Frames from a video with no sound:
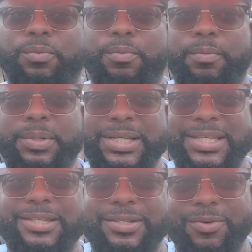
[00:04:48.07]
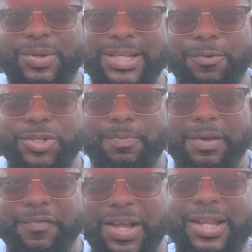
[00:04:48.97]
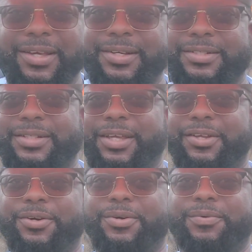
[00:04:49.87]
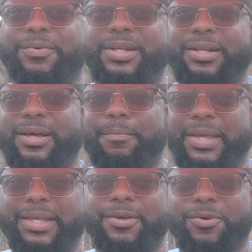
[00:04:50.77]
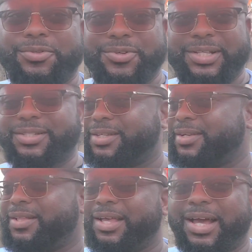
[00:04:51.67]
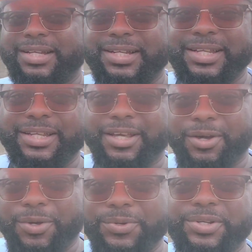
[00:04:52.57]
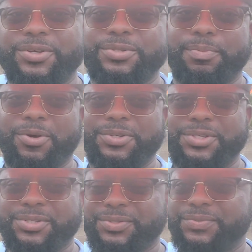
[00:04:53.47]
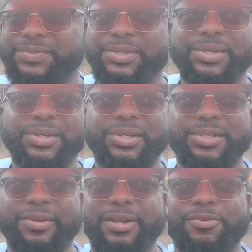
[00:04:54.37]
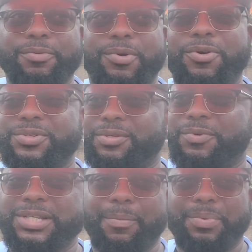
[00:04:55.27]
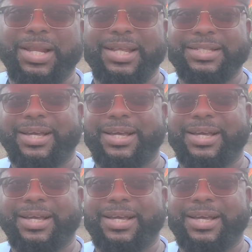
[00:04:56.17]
that was my failure. When making the contract, I didn't include those blocks, 300 blocks, which I pay later